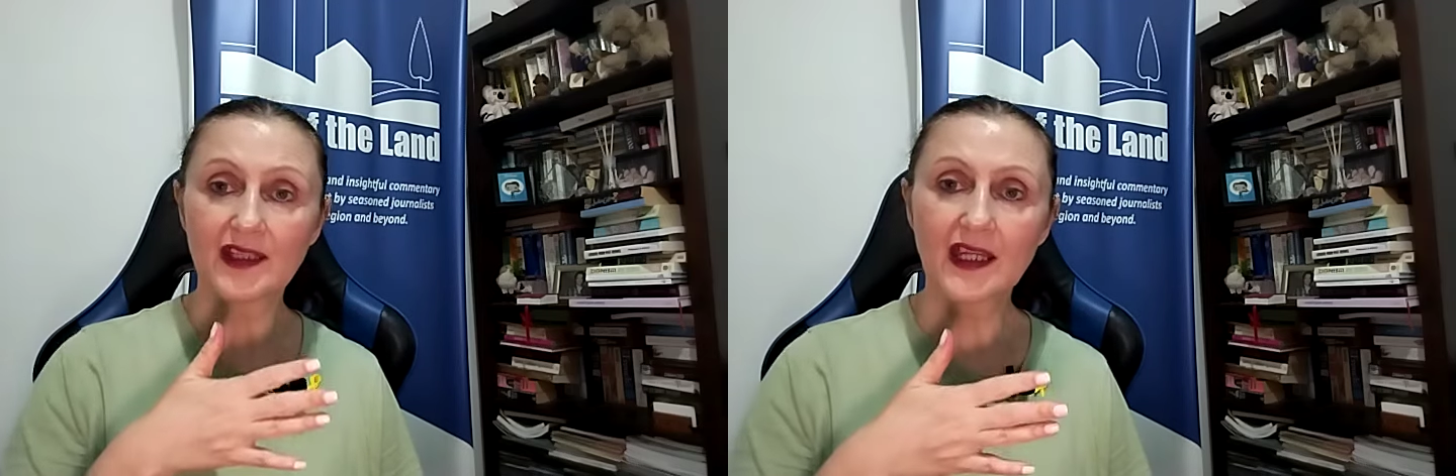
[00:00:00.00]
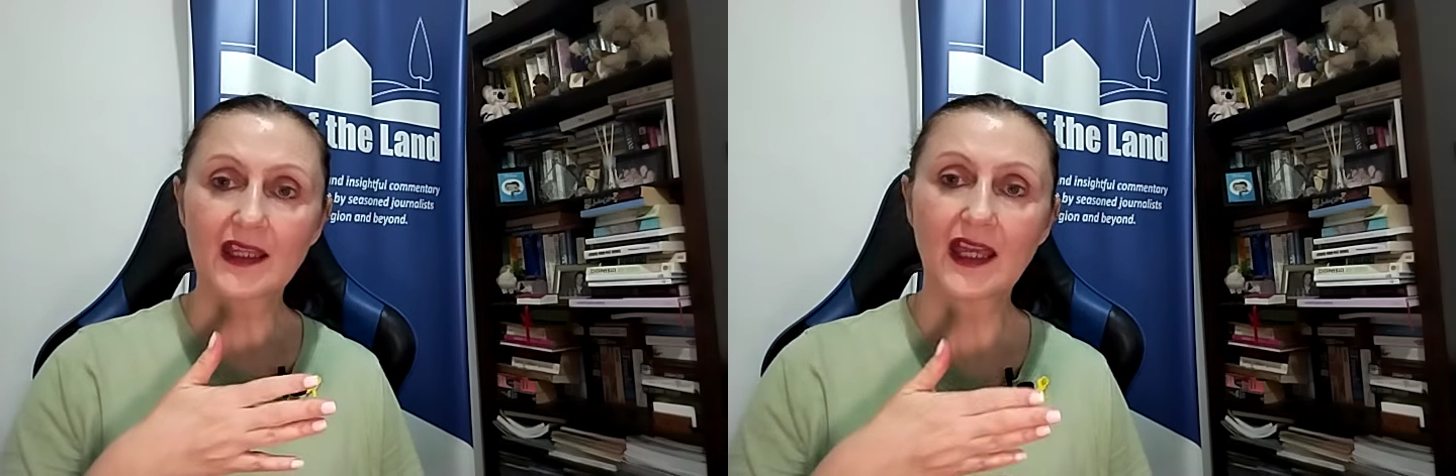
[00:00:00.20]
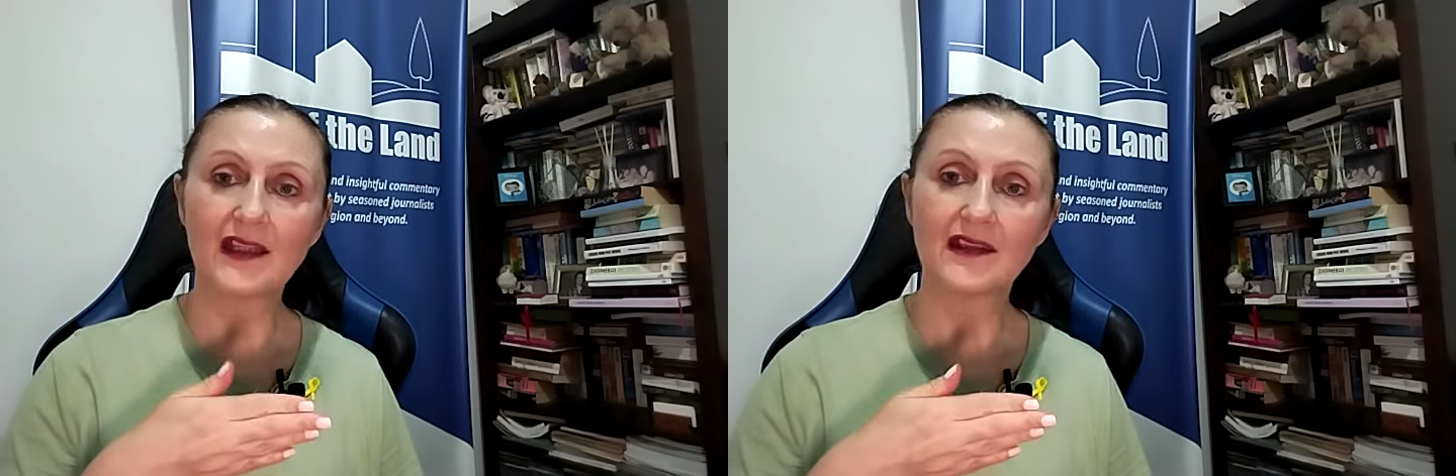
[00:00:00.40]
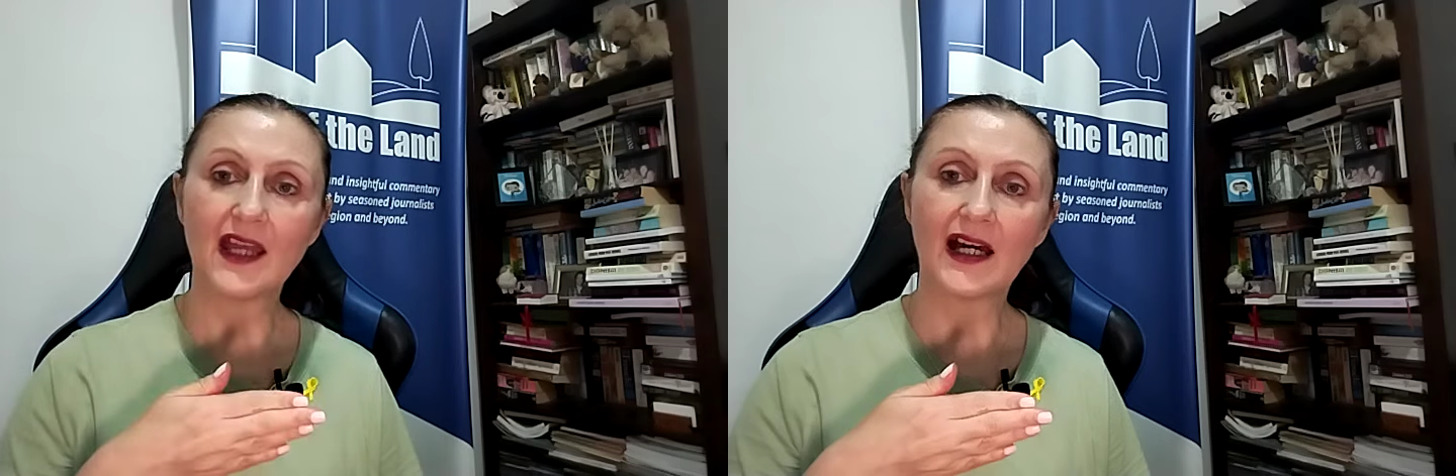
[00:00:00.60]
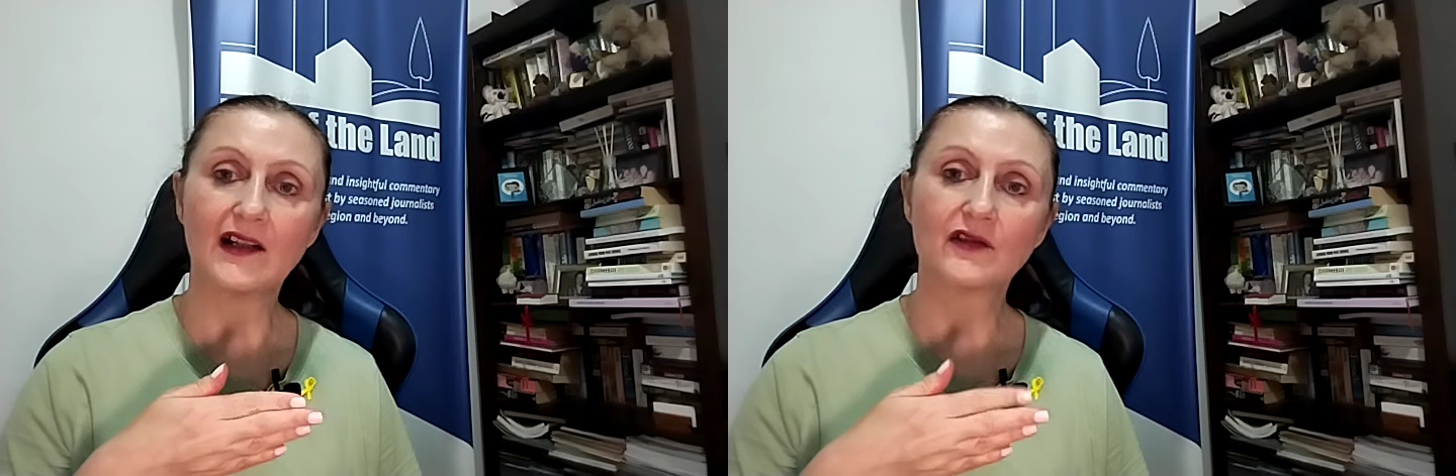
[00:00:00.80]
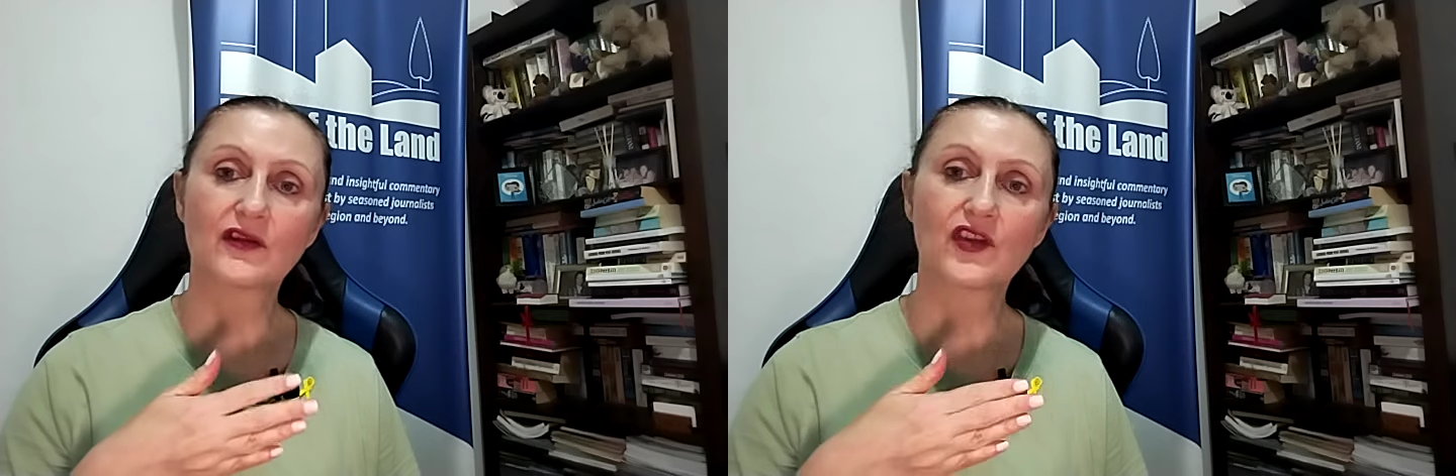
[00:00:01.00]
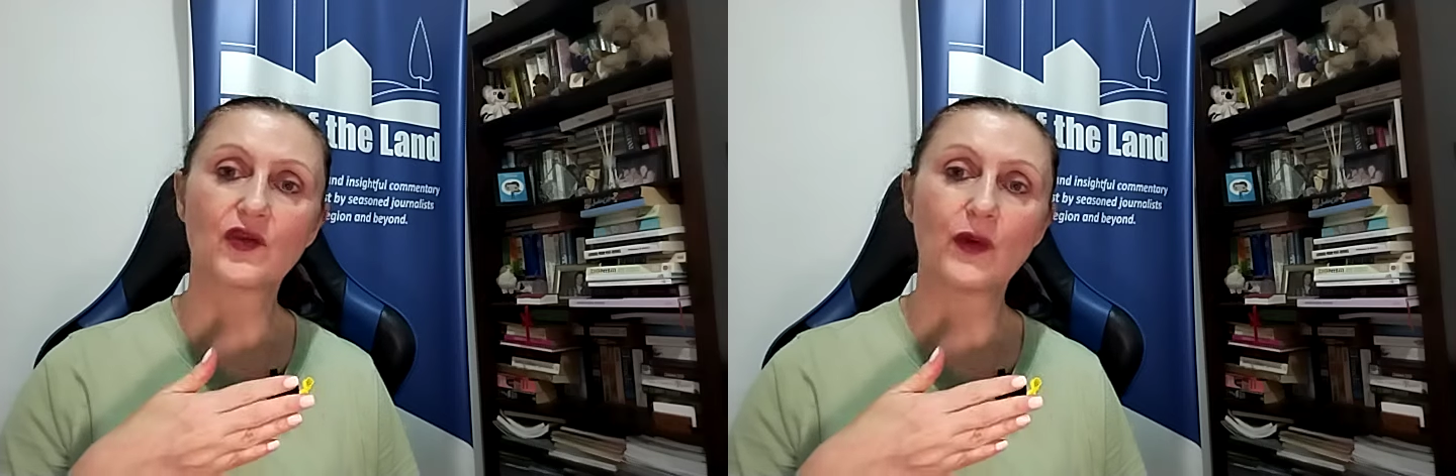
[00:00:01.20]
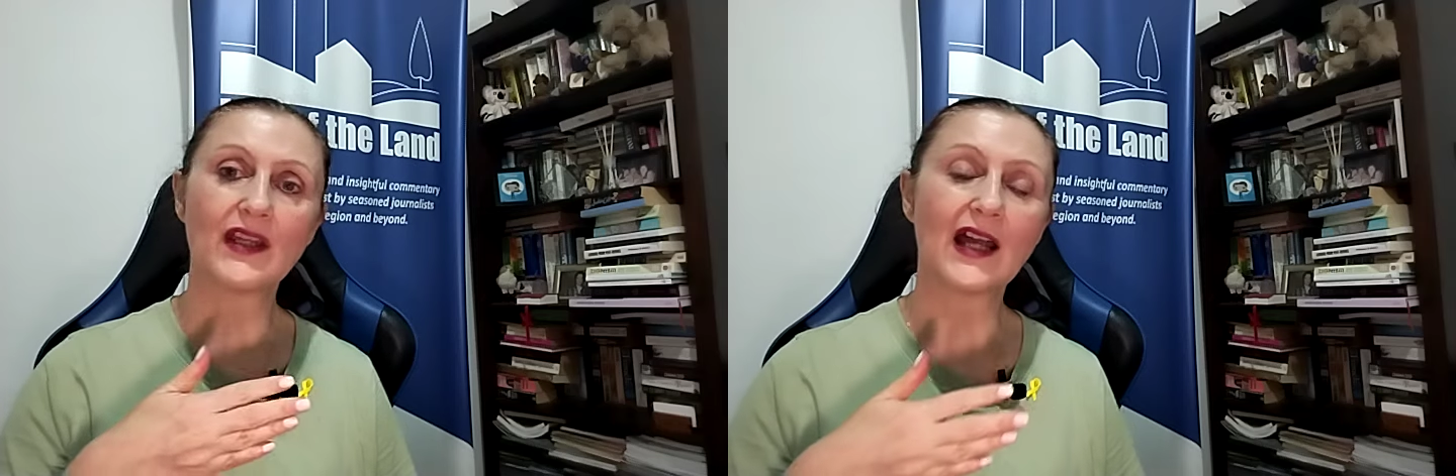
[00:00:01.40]
decade now
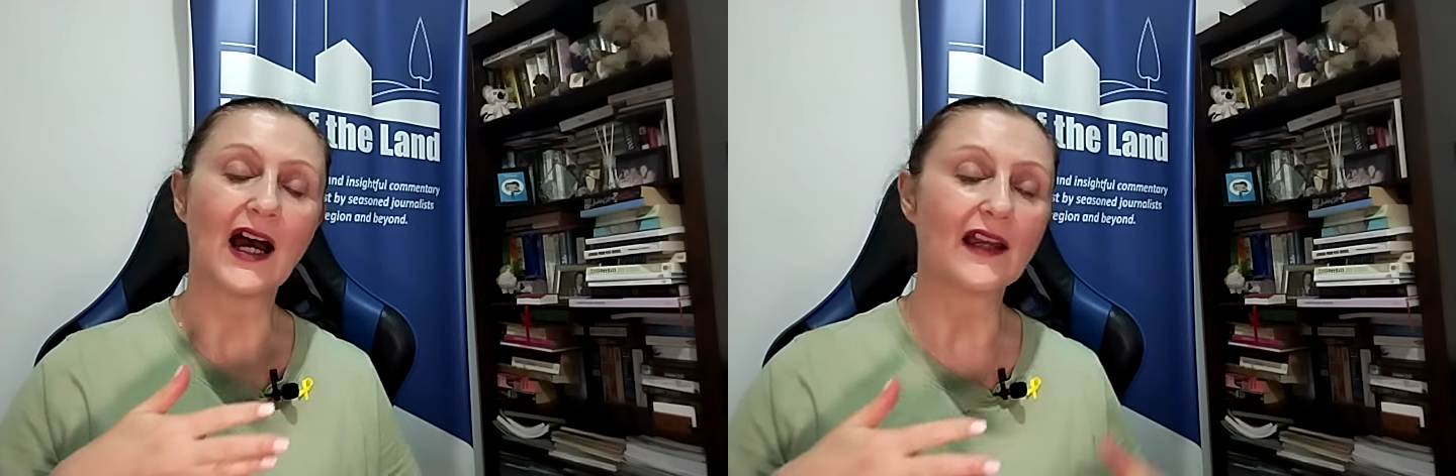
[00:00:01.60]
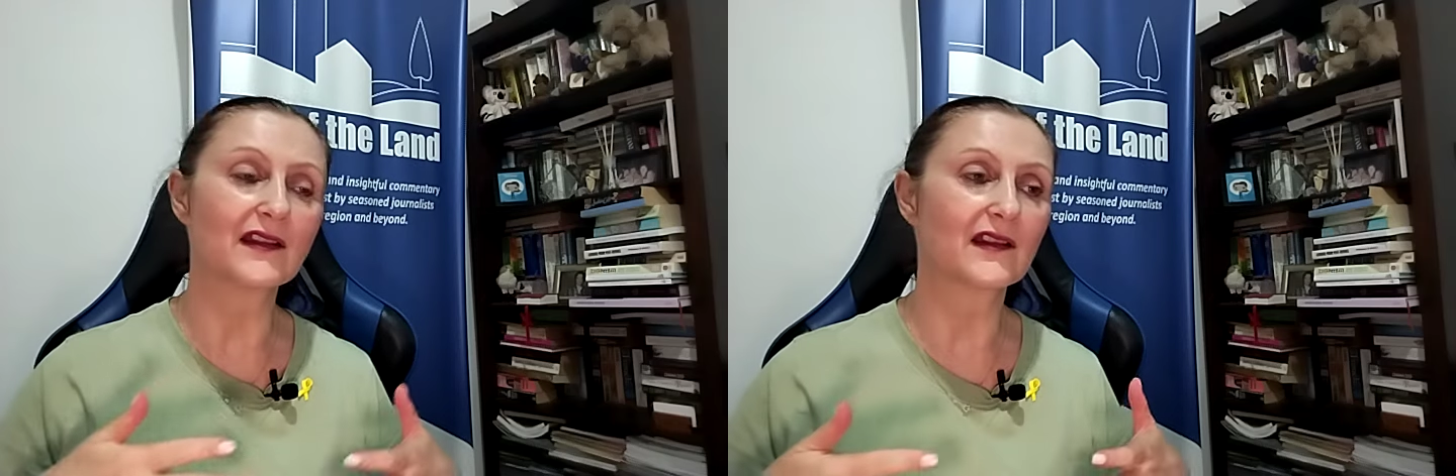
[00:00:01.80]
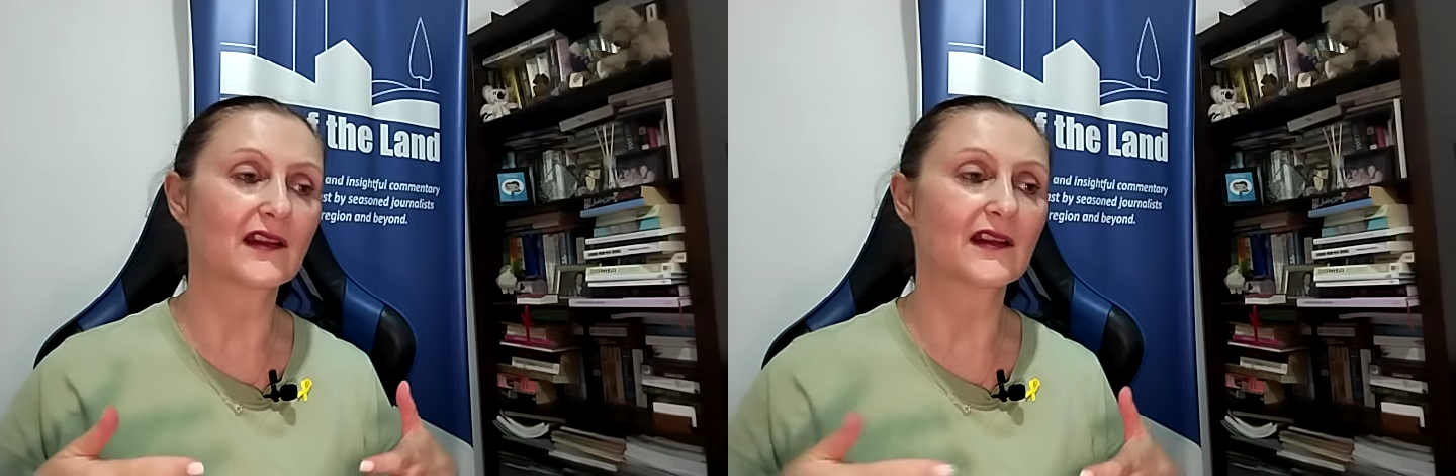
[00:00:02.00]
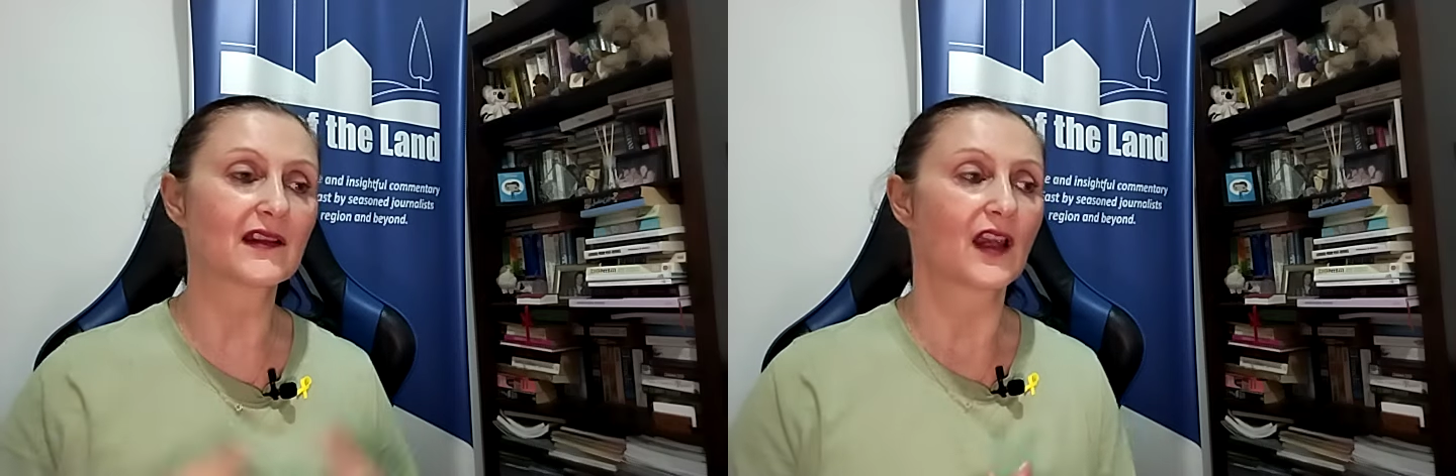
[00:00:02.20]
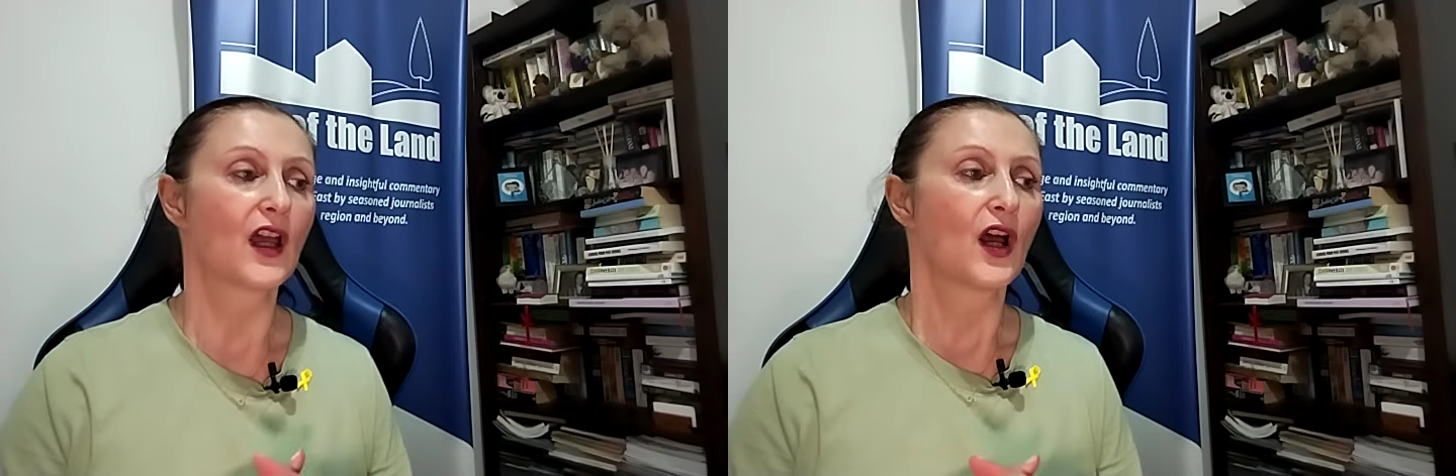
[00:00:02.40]
to when ISIS